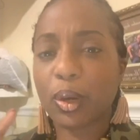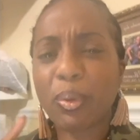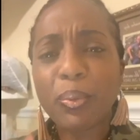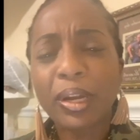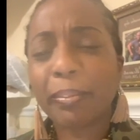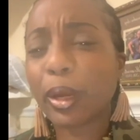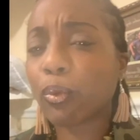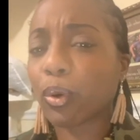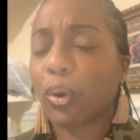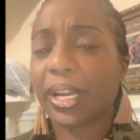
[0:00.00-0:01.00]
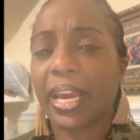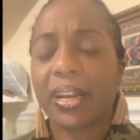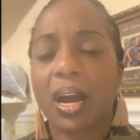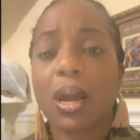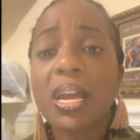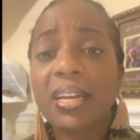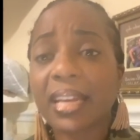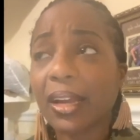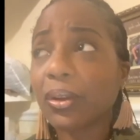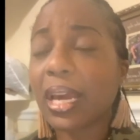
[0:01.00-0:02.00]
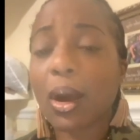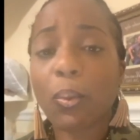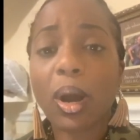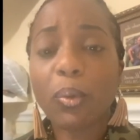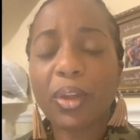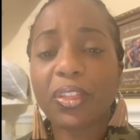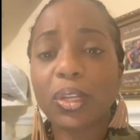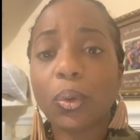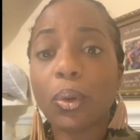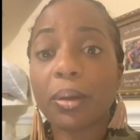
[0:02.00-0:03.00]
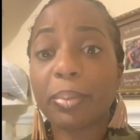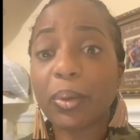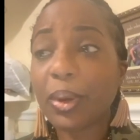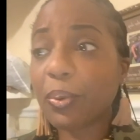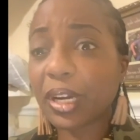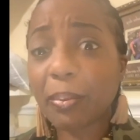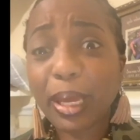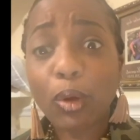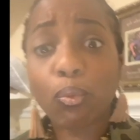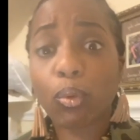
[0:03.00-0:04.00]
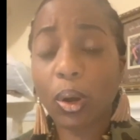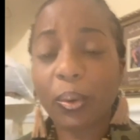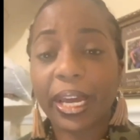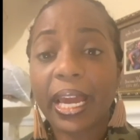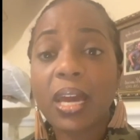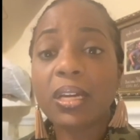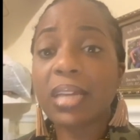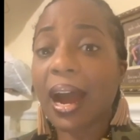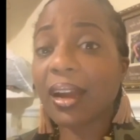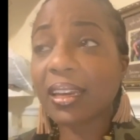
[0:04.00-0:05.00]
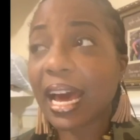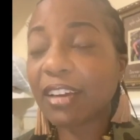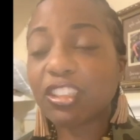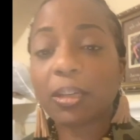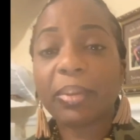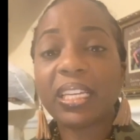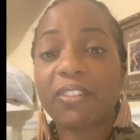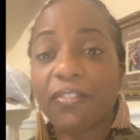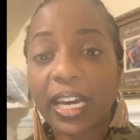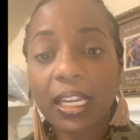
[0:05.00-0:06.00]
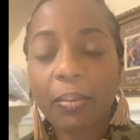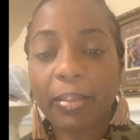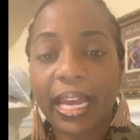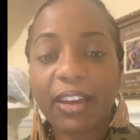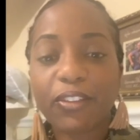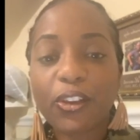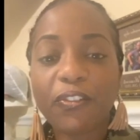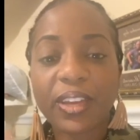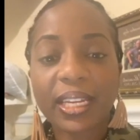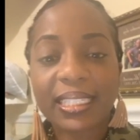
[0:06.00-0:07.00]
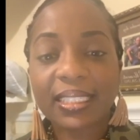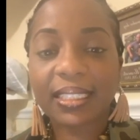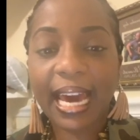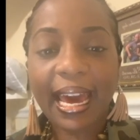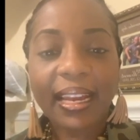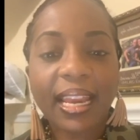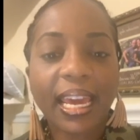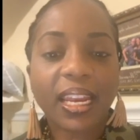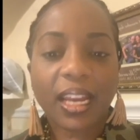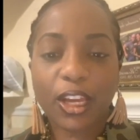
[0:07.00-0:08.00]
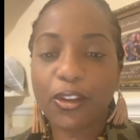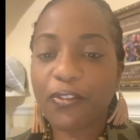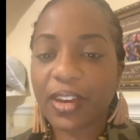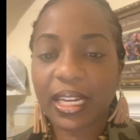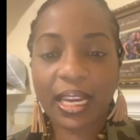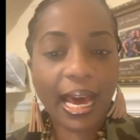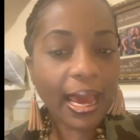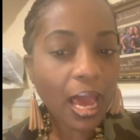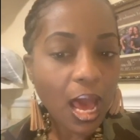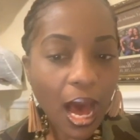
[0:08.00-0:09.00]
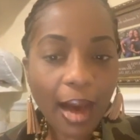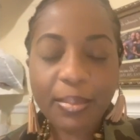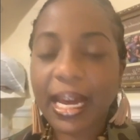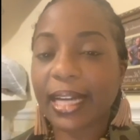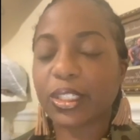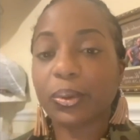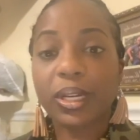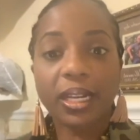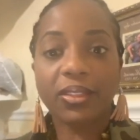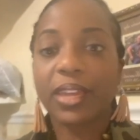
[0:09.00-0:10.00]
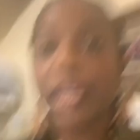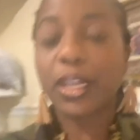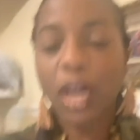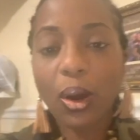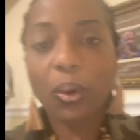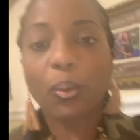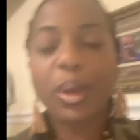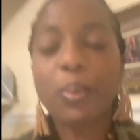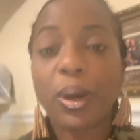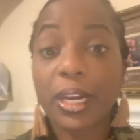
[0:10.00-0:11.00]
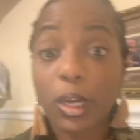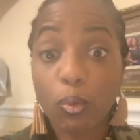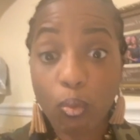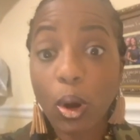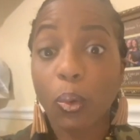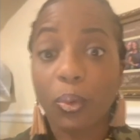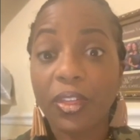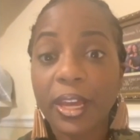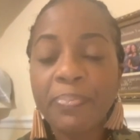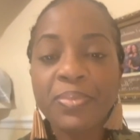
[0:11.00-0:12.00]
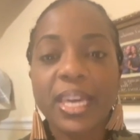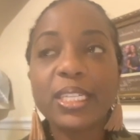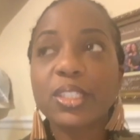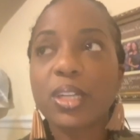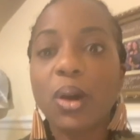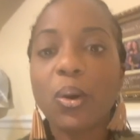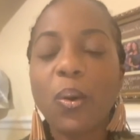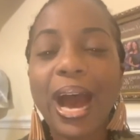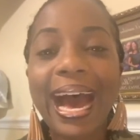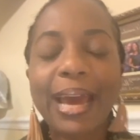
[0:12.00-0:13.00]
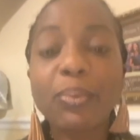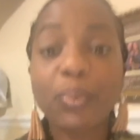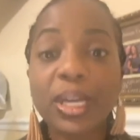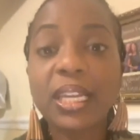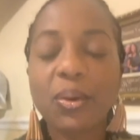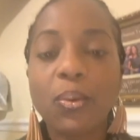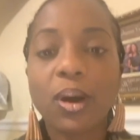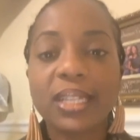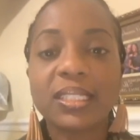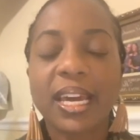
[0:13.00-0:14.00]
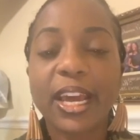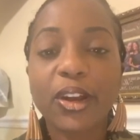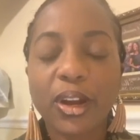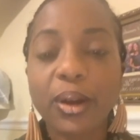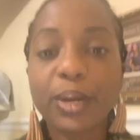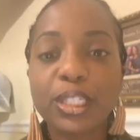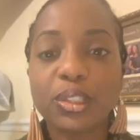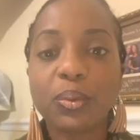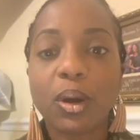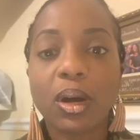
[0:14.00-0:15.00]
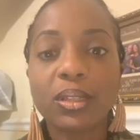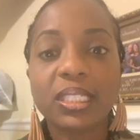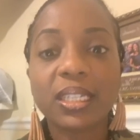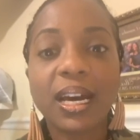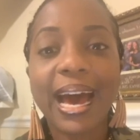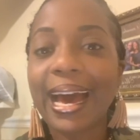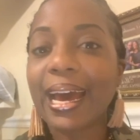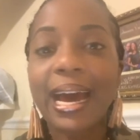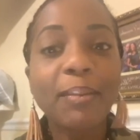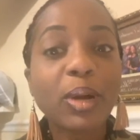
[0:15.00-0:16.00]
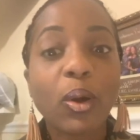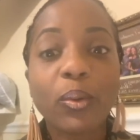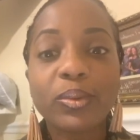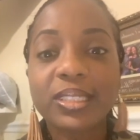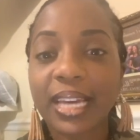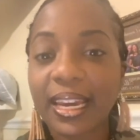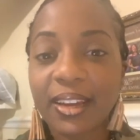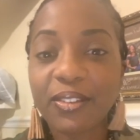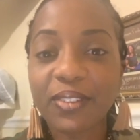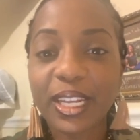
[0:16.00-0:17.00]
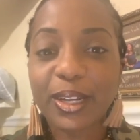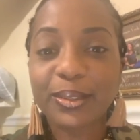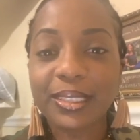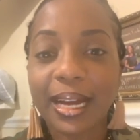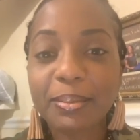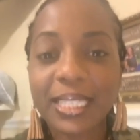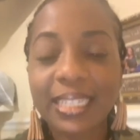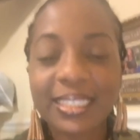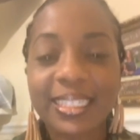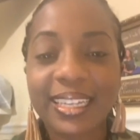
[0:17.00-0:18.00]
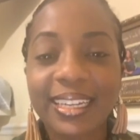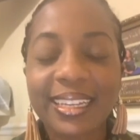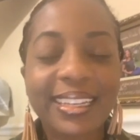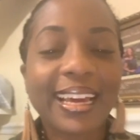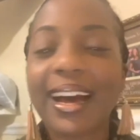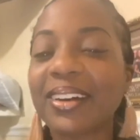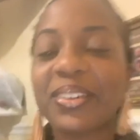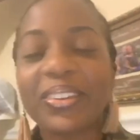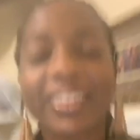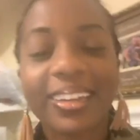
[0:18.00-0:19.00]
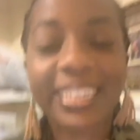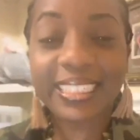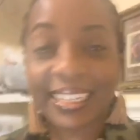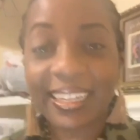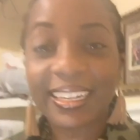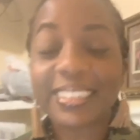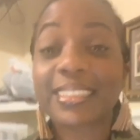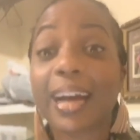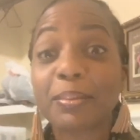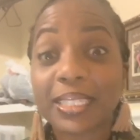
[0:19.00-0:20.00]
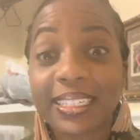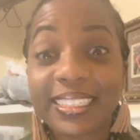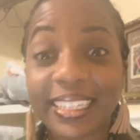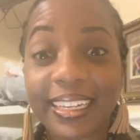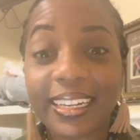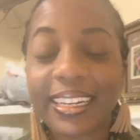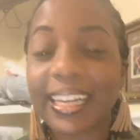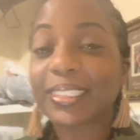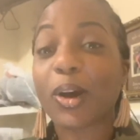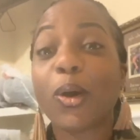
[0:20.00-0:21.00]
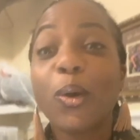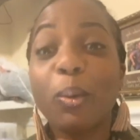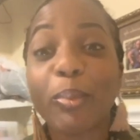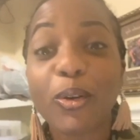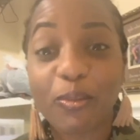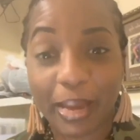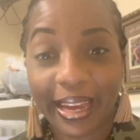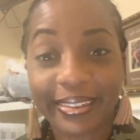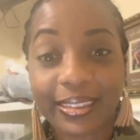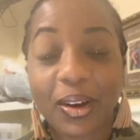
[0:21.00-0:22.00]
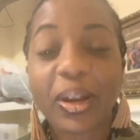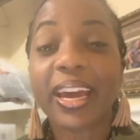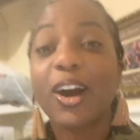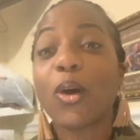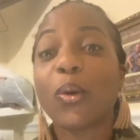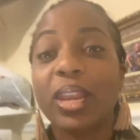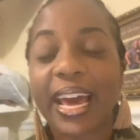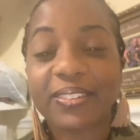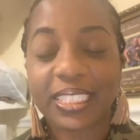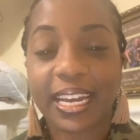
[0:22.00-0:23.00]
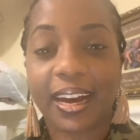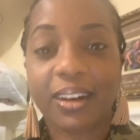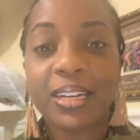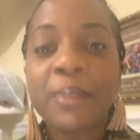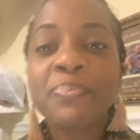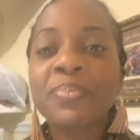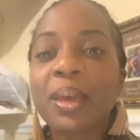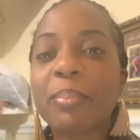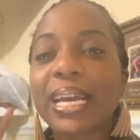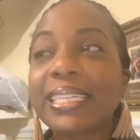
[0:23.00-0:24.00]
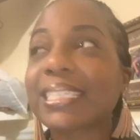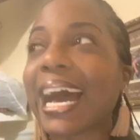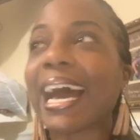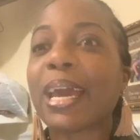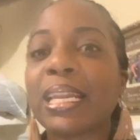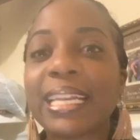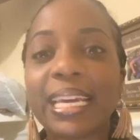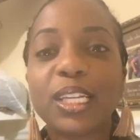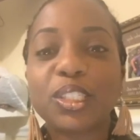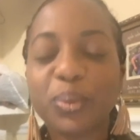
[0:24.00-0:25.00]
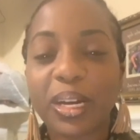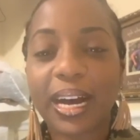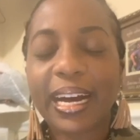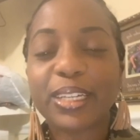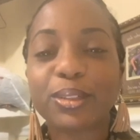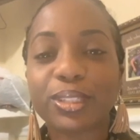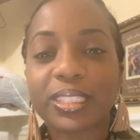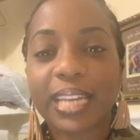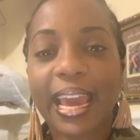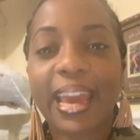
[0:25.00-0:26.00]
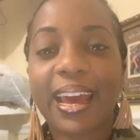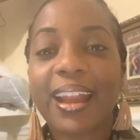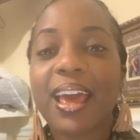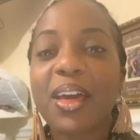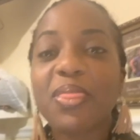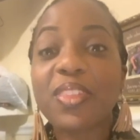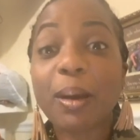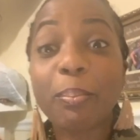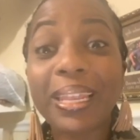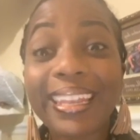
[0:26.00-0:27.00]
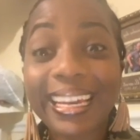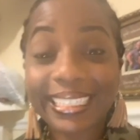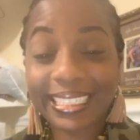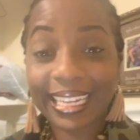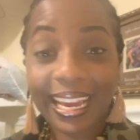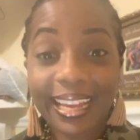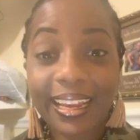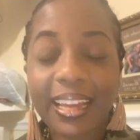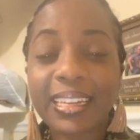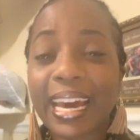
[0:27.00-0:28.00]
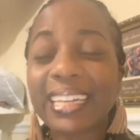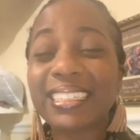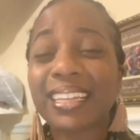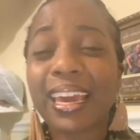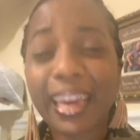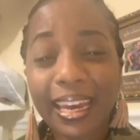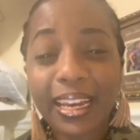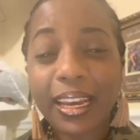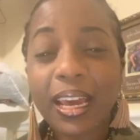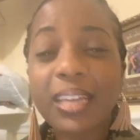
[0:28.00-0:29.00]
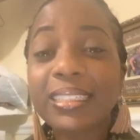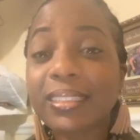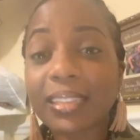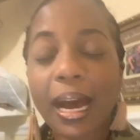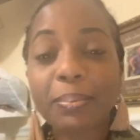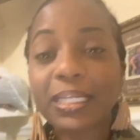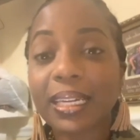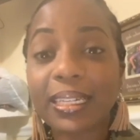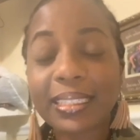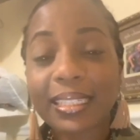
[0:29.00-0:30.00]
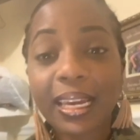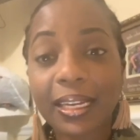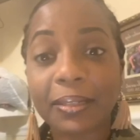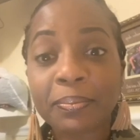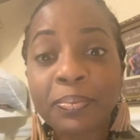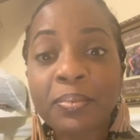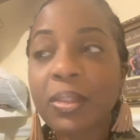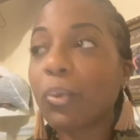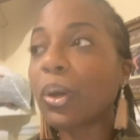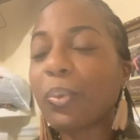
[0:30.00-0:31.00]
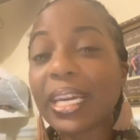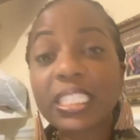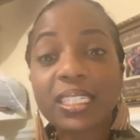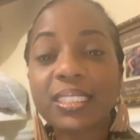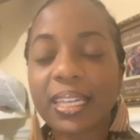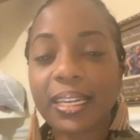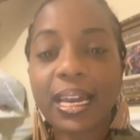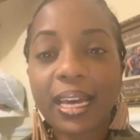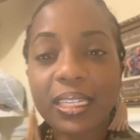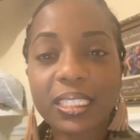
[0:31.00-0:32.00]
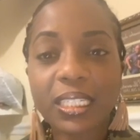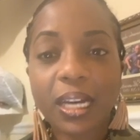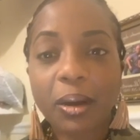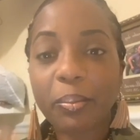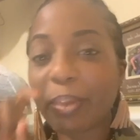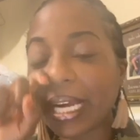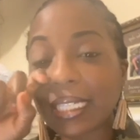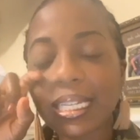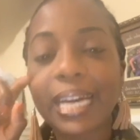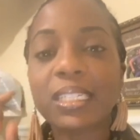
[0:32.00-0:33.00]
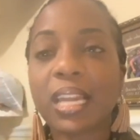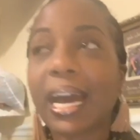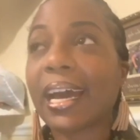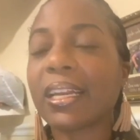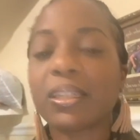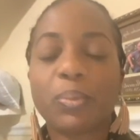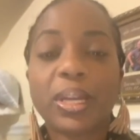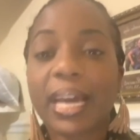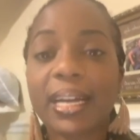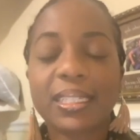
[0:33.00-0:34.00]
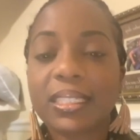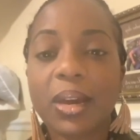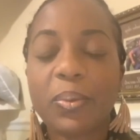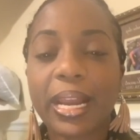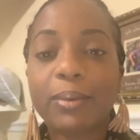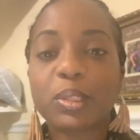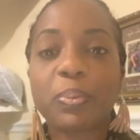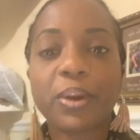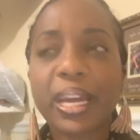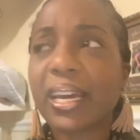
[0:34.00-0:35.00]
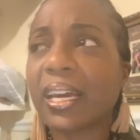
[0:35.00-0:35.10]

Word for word: want to be growing in our not only our walk with the lord but we want to be growing our life should be development if you feeling stagnated and you feeling like i'm not doing anything no we want growth and so i really want to encourage you all to i i'm gonna say it every video stop sitting see y'all listen stop sitting. See, that's a whole movement okay a whole lifestyle because i need you to understand the blessing that is in stop sitting See, when we just acknowledge him because i i when like i said when i was praying